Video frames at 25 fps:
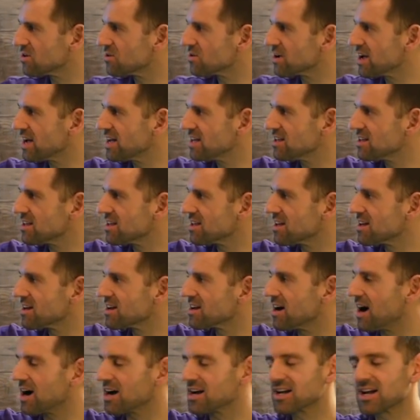Okay,
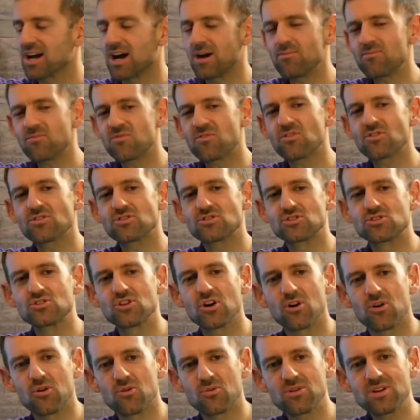a comfort
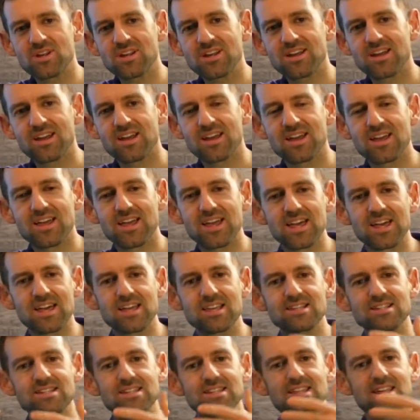zone
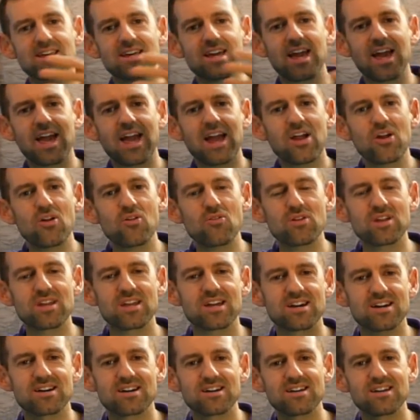is the
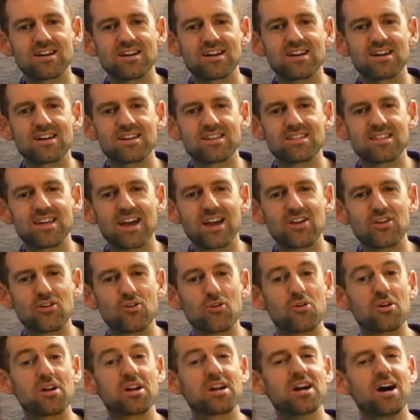area that
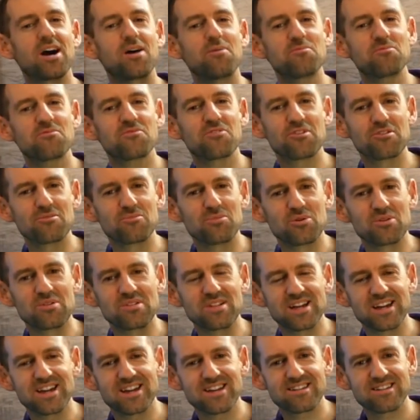you're
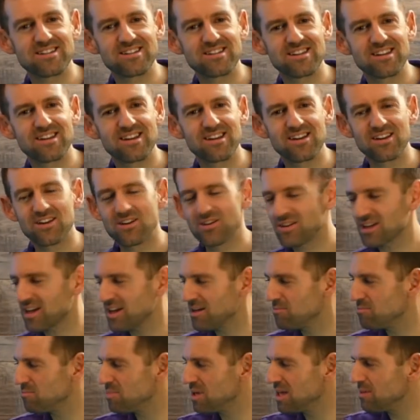comfortable in.
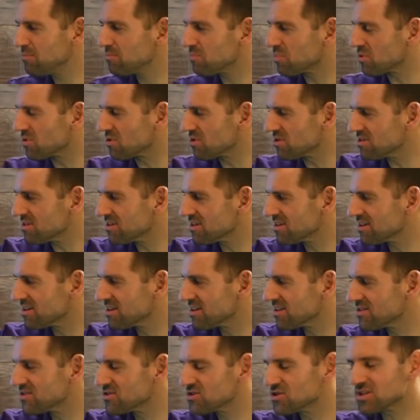Okay, people
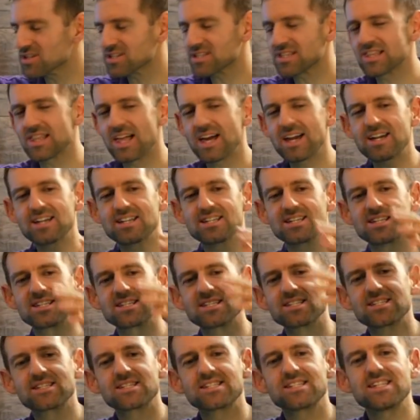just like to
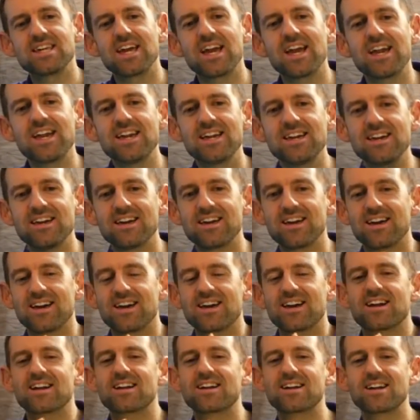stay
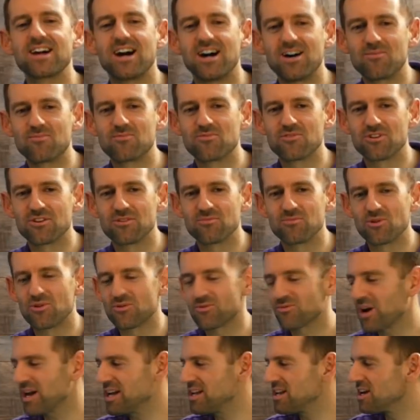comfortable,
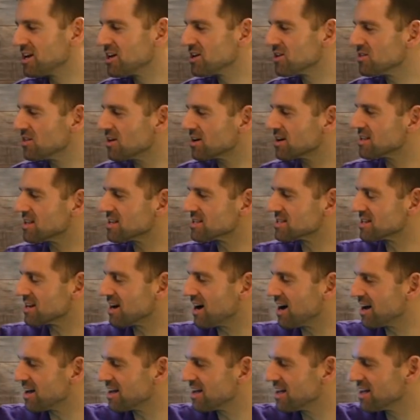right? Look at this
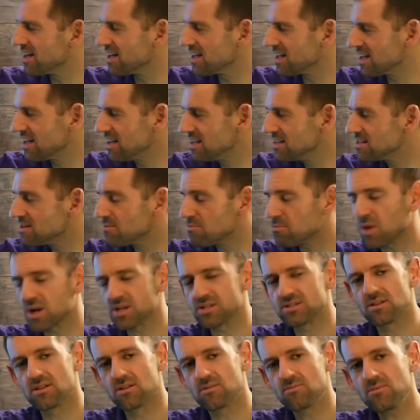guy. He's a
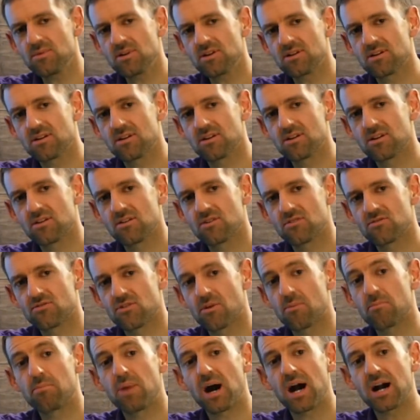Muslim
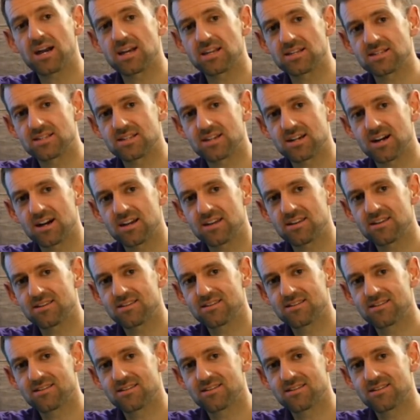from Pakistan.